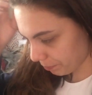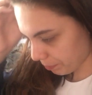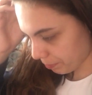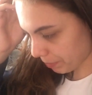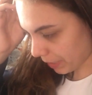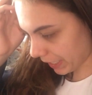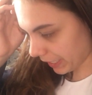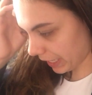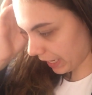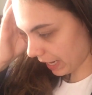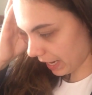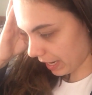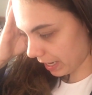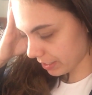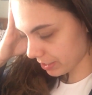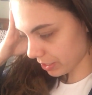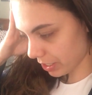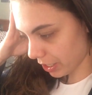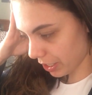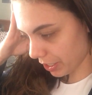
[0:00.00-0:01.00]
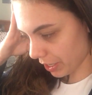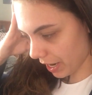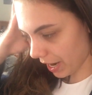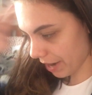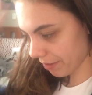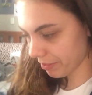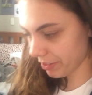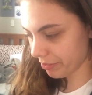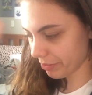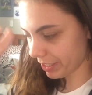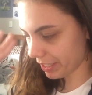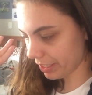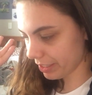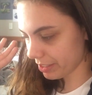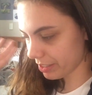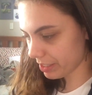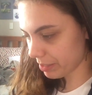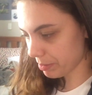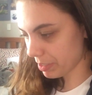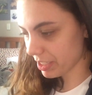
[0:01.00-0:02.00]
But yeah, so I haven't really
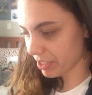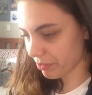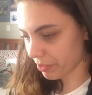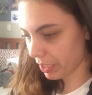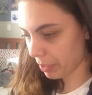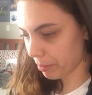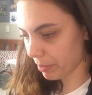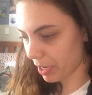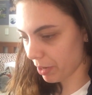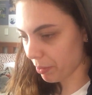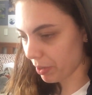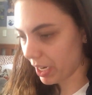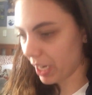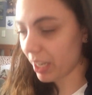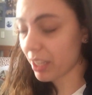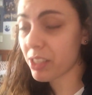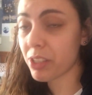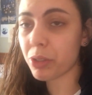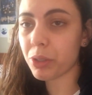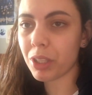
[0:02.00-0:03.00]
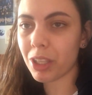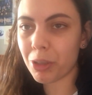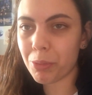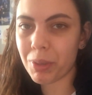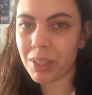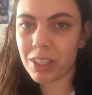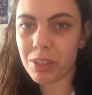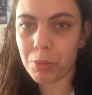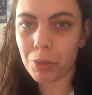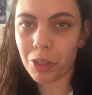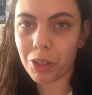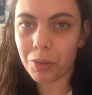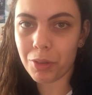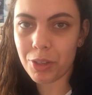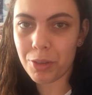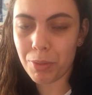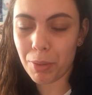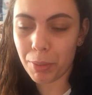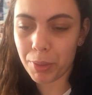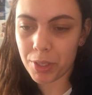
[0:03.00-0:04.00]
listened to much of Ready Player One. I listened to a little bit this morning, which
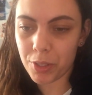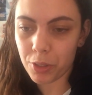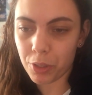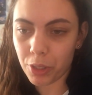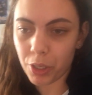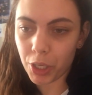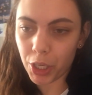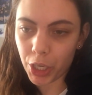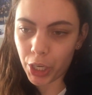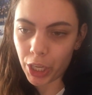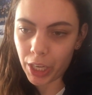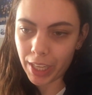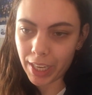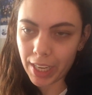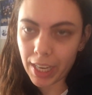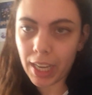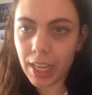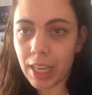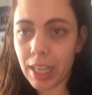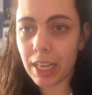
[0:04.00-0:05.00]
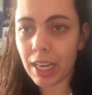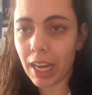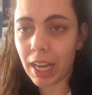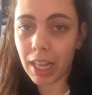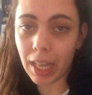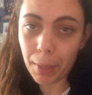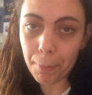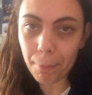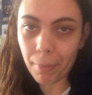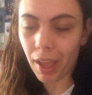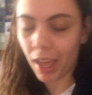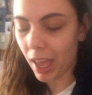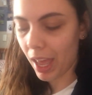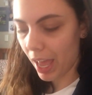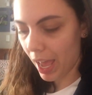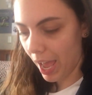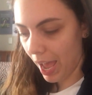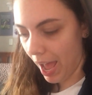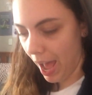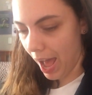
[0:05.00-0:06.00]
you probably saw earlier in the clip,
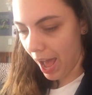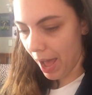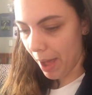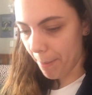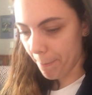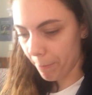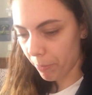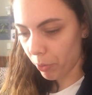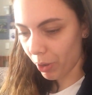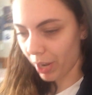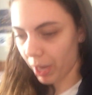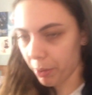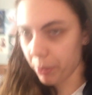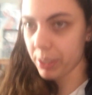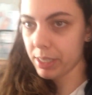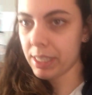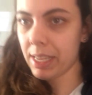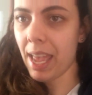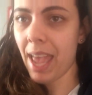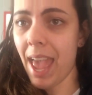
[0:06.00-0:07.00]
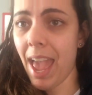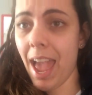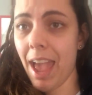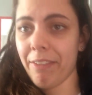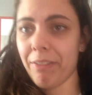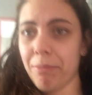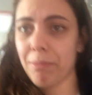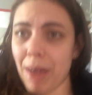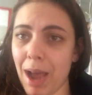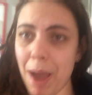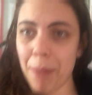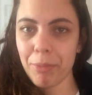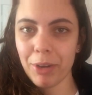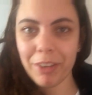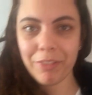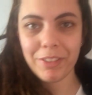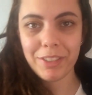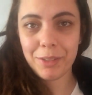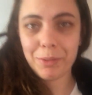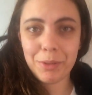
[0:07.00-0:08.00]
while I was having my
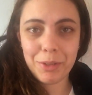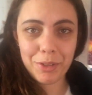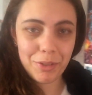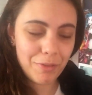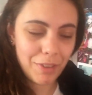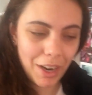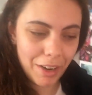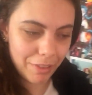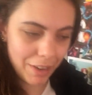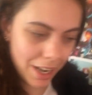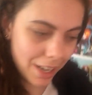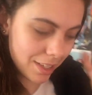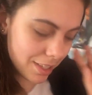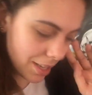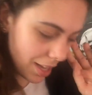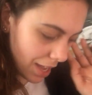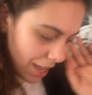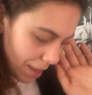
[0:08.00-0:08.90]
breakfast, which was fried rice.